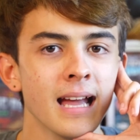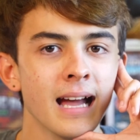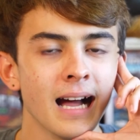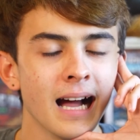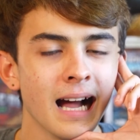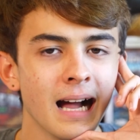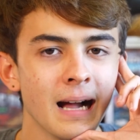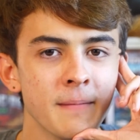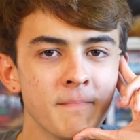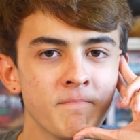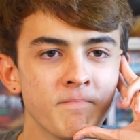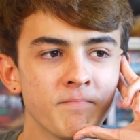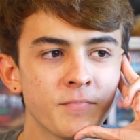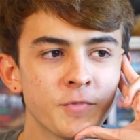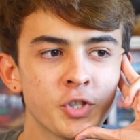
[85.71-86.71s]

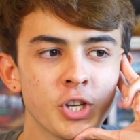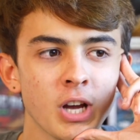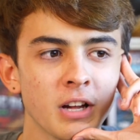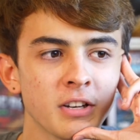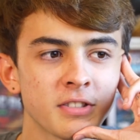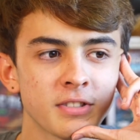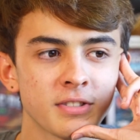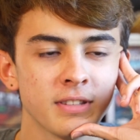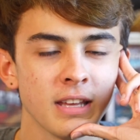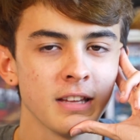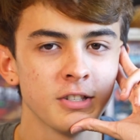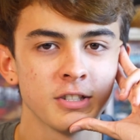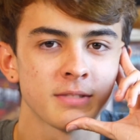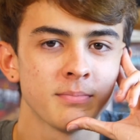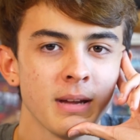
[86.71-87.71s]
Um, just they
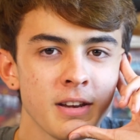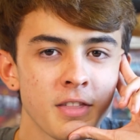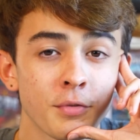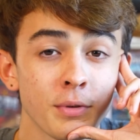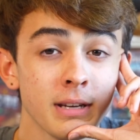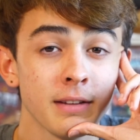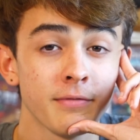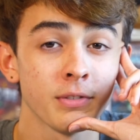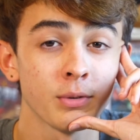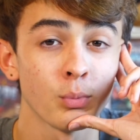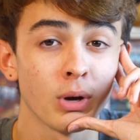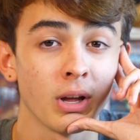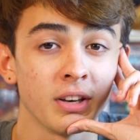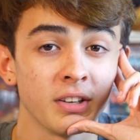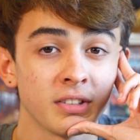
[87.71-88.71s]
just made three different
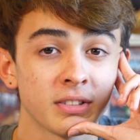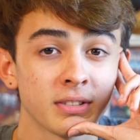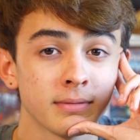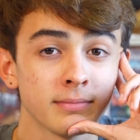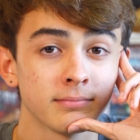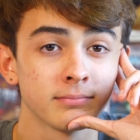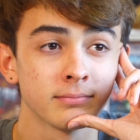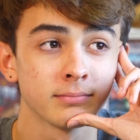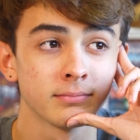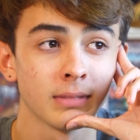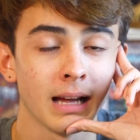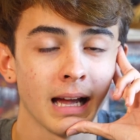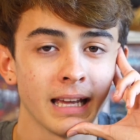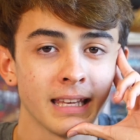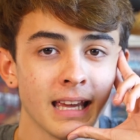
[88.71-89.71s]
ones,
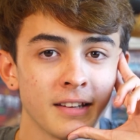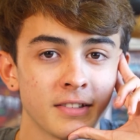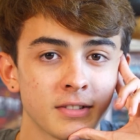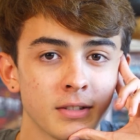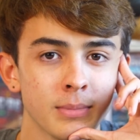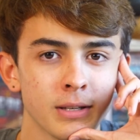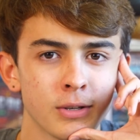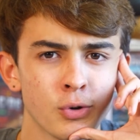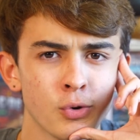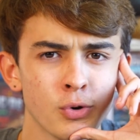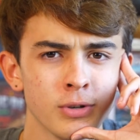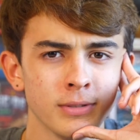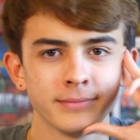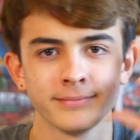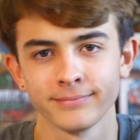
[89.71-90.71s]
I guess, to be
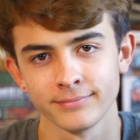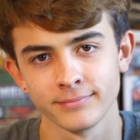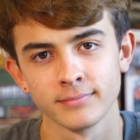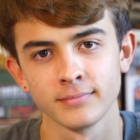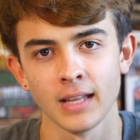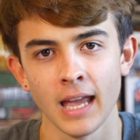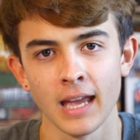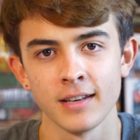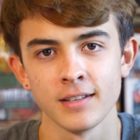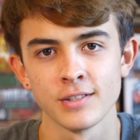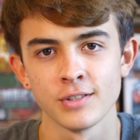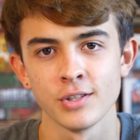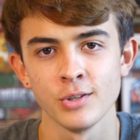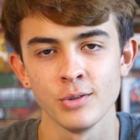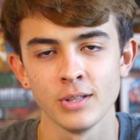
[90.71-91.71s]
cool and
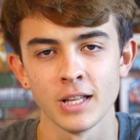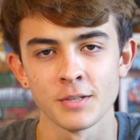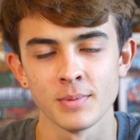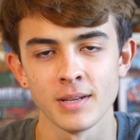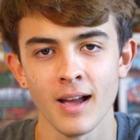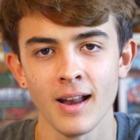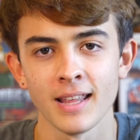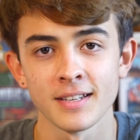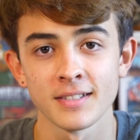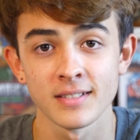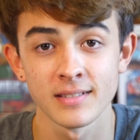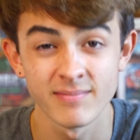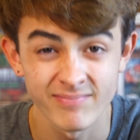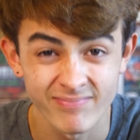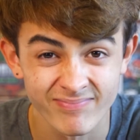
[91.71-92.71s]
to let's be honest,
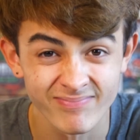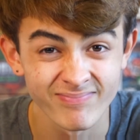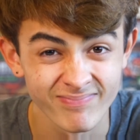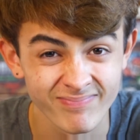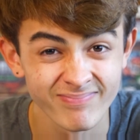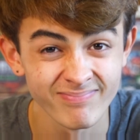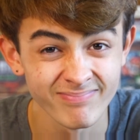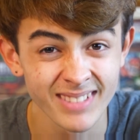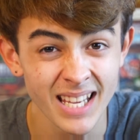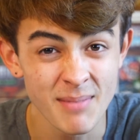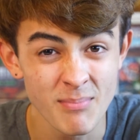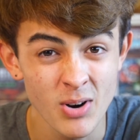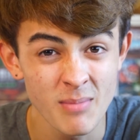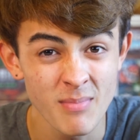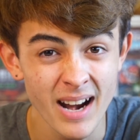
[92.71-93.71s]
get
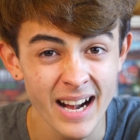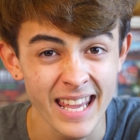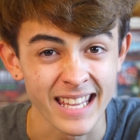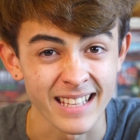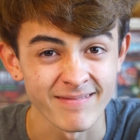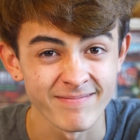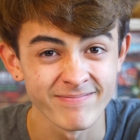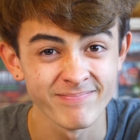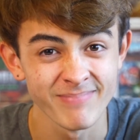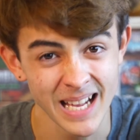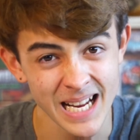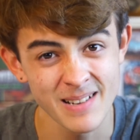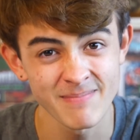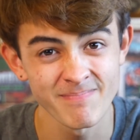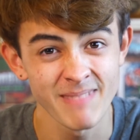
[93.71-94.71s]
more money.
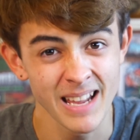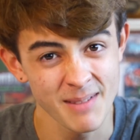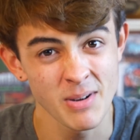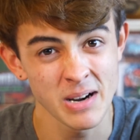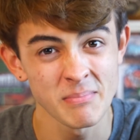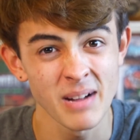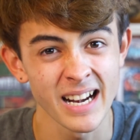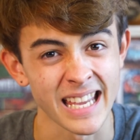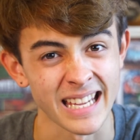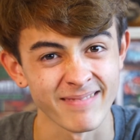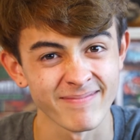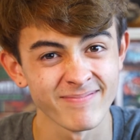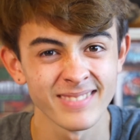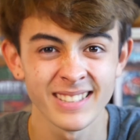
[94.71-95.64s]
Make make more money.